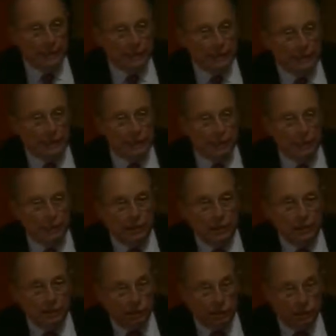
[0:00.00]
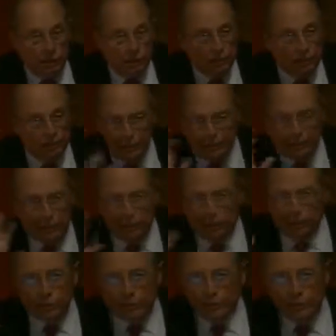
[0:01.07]
crunch, it's
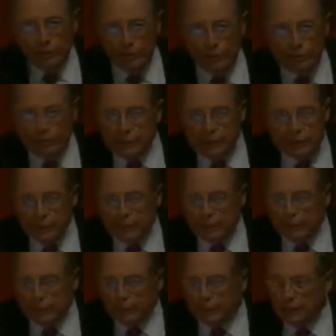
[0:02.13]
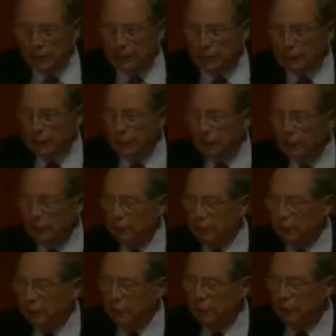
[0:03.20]
not an aggregate demand issue that I'm
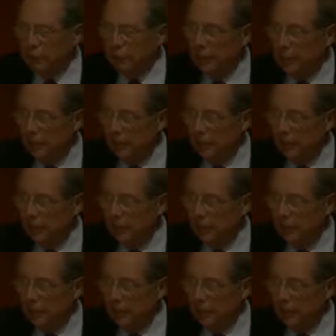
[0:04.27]
going to raise.